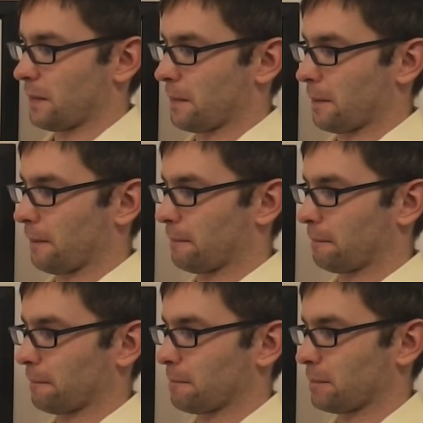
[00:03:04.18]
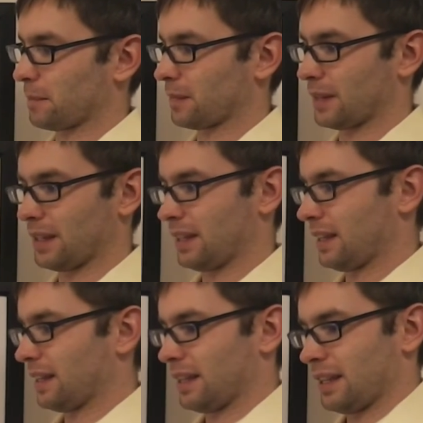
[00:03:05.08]

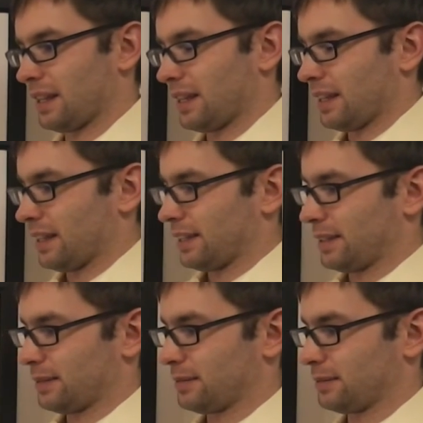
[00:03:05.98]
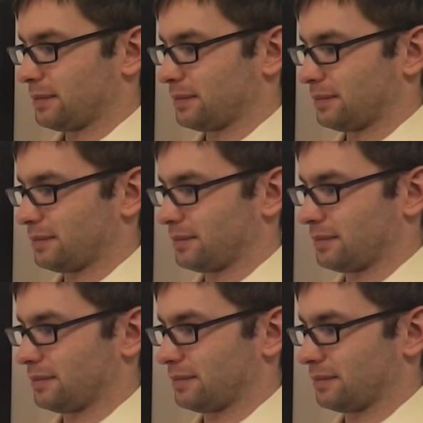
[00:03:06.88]

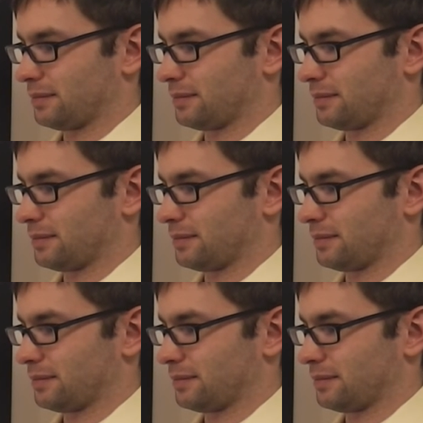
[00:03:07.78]
Nothing is said.